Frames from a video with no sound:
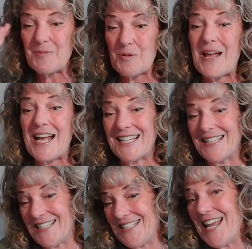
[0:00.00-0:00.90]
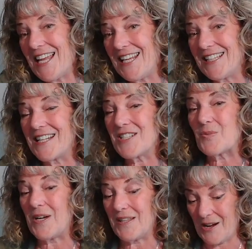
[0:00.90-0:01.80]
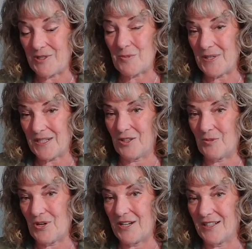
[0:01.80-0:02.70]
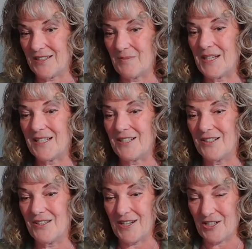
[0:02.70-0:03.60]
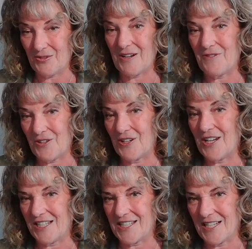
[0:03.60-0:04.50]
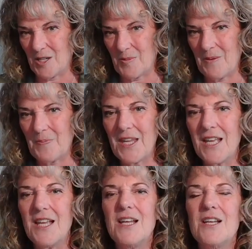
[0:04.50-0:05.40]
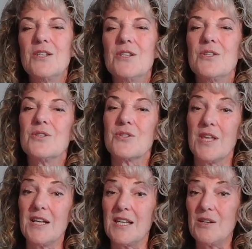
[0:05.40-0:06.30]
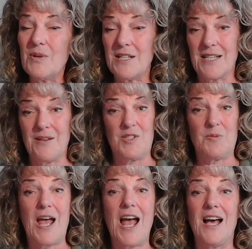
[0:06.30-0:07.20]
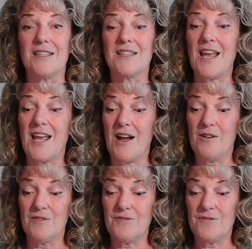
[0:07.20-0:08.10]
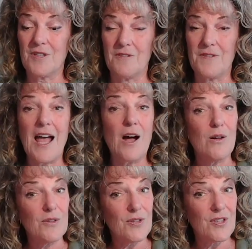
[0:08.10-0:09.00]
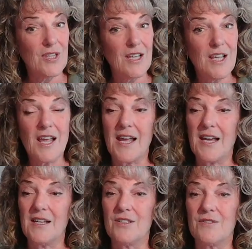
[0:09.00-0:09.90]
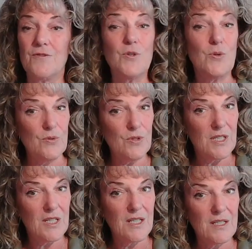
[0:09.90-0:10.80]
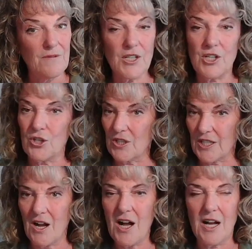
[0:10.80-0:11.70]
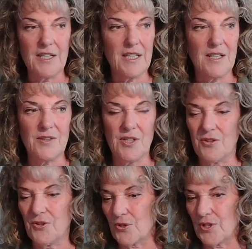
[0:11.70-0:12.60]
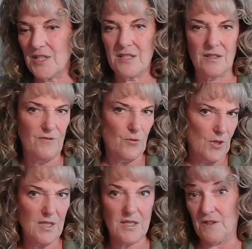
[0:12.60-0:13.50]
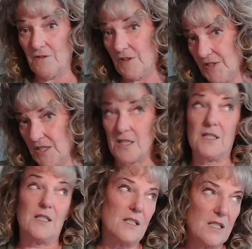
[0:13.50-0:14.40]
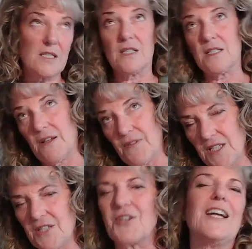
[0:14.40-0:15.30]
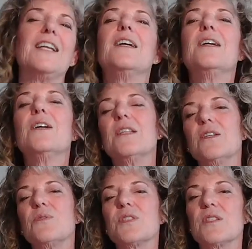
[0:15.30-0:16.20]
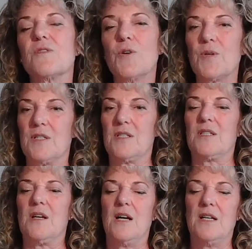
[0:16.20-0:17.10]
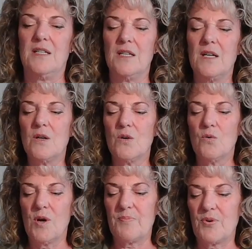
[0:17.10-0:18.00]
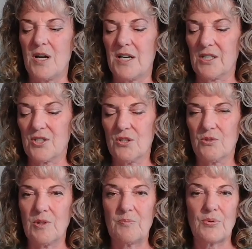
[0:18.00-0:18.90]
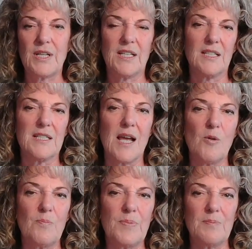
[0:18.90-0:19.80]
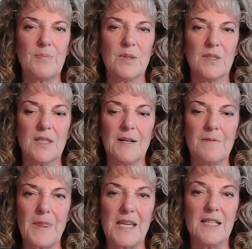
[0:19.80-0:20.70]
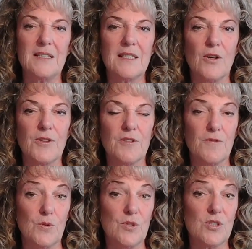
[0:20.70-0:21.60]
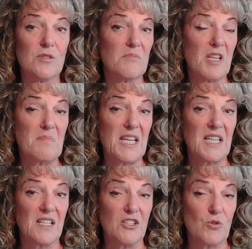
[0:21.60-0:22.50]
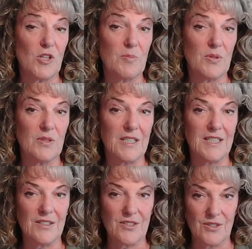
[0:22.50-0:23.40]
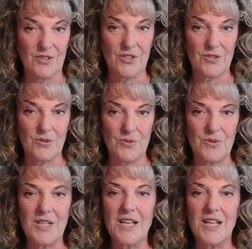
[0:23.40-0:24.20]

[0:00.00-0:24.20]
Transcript: but back in the day, that's why that was a particular product that my great grandfather got excited about. So then he went down this path of health and food very early on in the 30s and the 40s and the 50s and the 60s and the 70s, right? There was this focus on what products could we bring to help people eat healthy foods and make it enjoyable and easier to do.